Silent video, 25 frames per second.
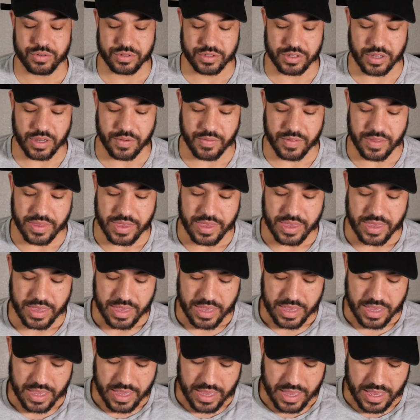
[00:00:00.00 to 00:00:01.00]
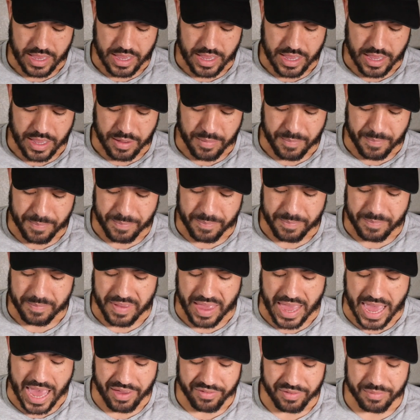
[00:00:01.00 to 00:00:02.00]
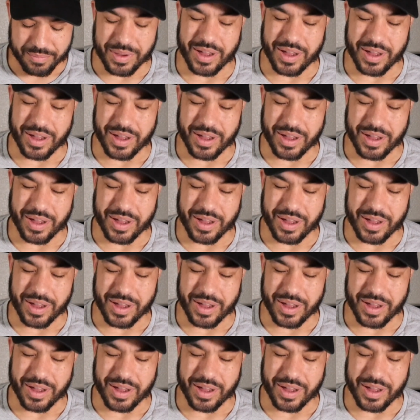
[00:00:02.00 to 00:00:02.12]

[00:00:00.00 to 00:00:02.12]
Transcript: So I haven't